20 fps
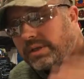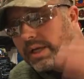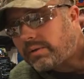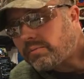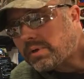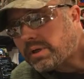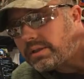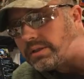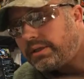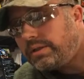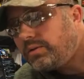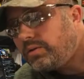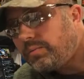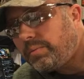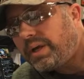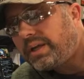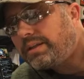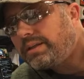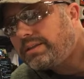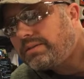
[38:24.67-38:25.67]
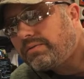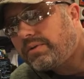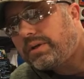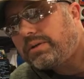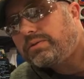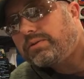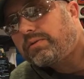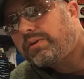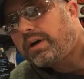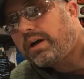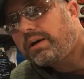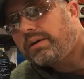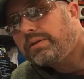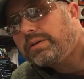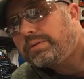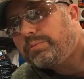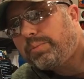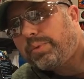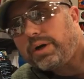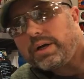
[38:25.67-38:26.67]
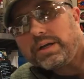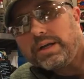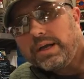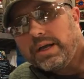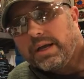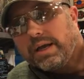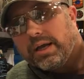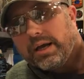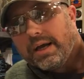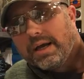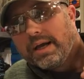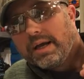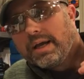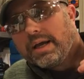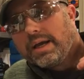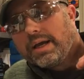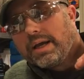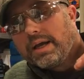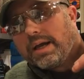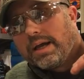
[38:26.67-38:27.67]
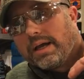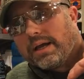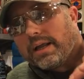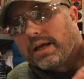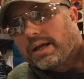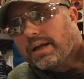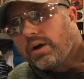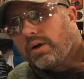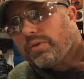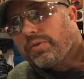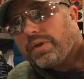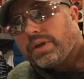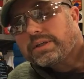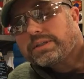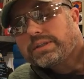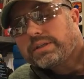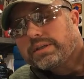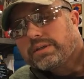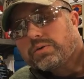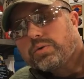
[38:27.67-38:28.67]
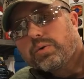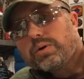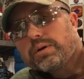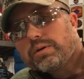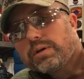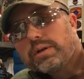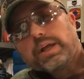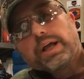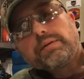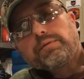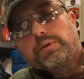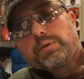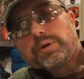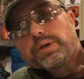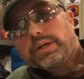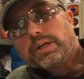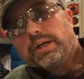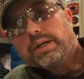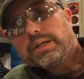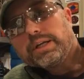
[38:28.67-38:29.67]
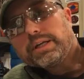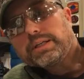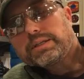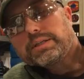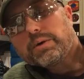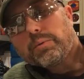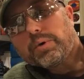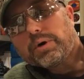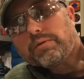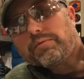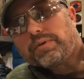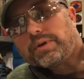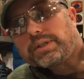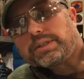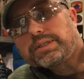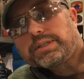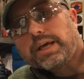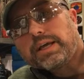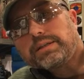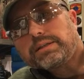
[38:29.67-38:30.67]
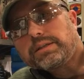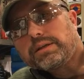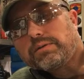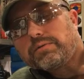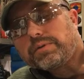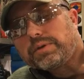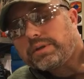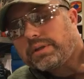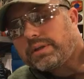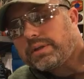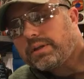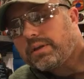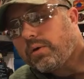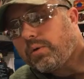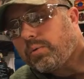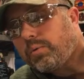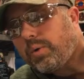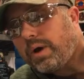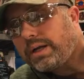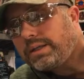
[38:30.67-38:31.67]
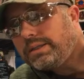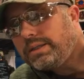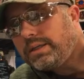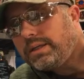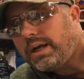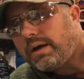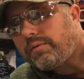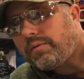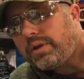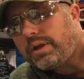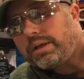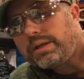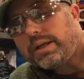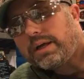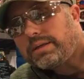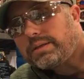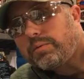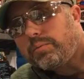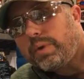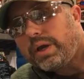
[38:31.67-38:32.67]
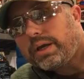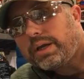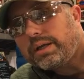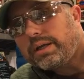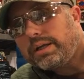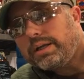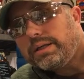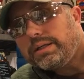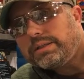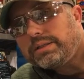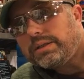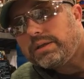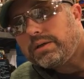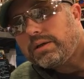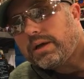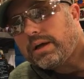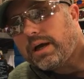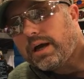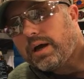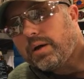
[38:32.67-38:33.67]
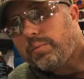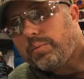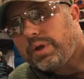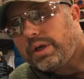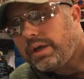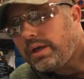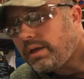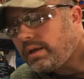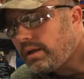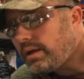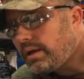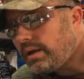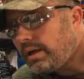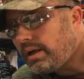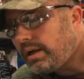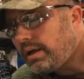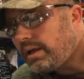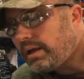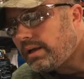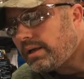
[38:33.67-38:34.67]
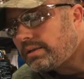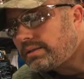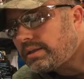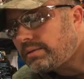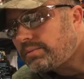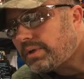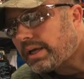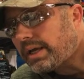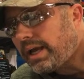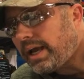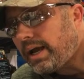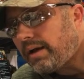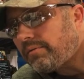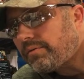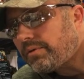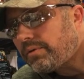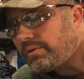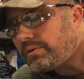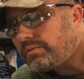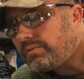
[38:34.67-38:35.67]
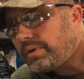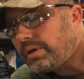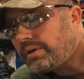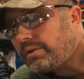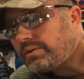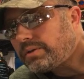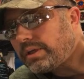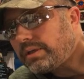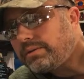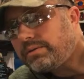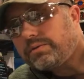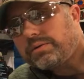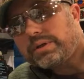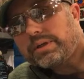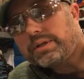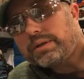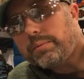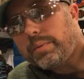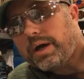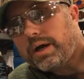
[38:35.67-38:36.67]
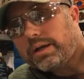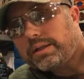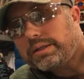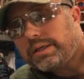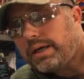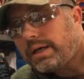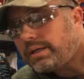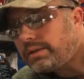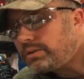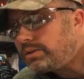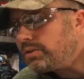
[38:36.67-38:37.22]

I will continue to make these videos regardless, but like all things in this world, everyone needs somewhat of an incentive, and the old YT definitely doesn't make it easy on me. And it seems like half of those videos I do get demonetized.